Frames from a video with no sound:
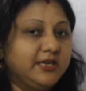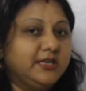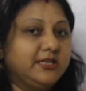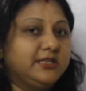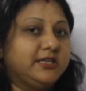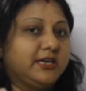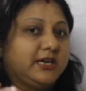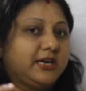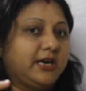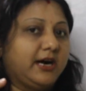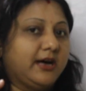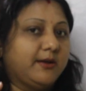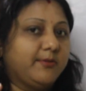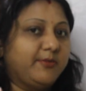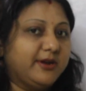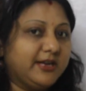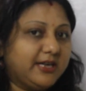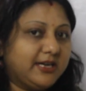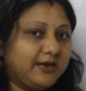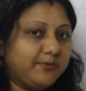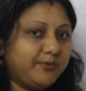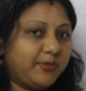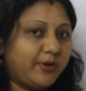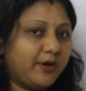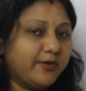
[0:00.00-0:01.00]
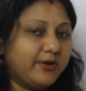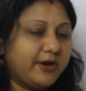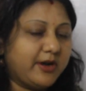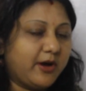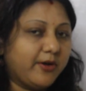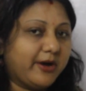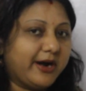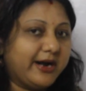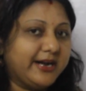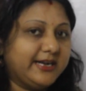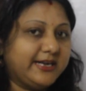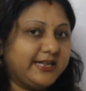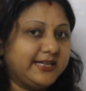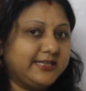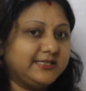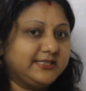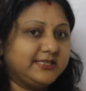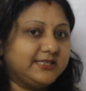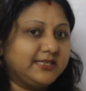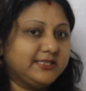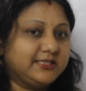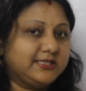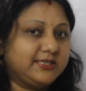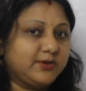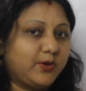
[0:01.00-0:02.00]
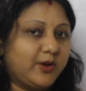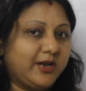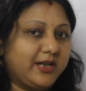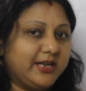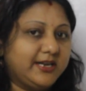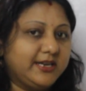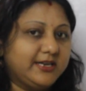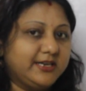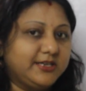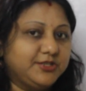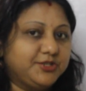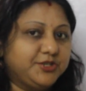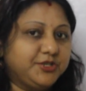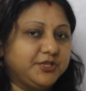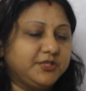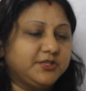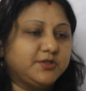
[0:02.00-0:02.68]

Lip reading: The carbon compound now contains the solar energy,